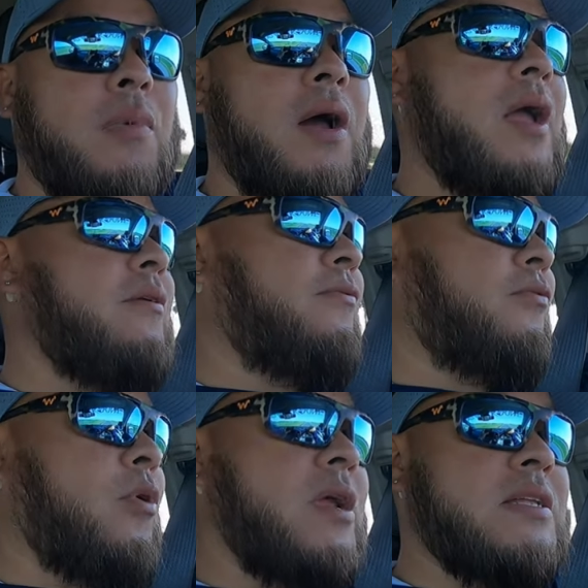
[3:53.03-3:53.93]
my
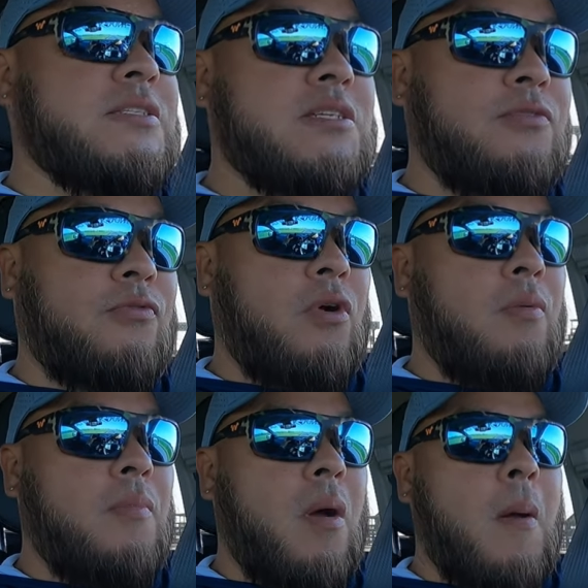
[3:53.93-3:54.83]
friends
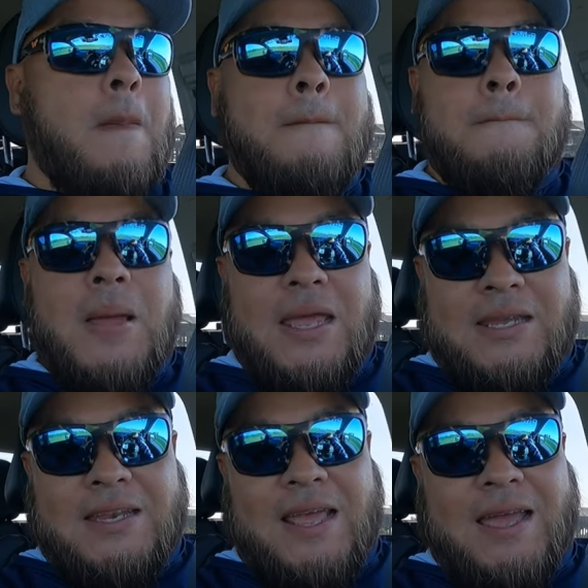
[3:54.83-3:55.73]
from
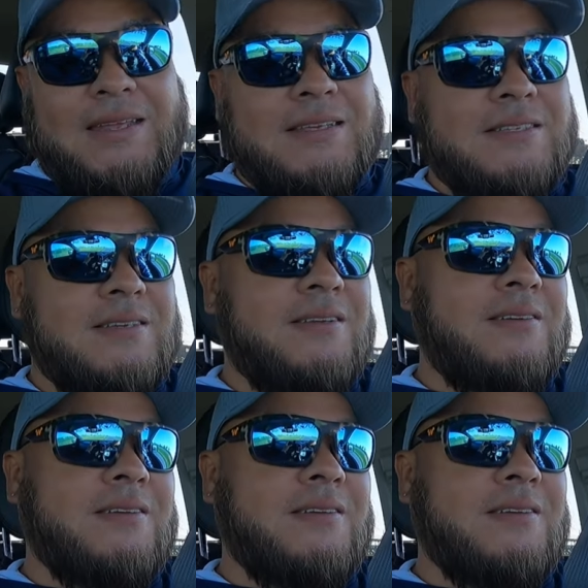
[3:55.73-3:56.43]
Bait Daddies,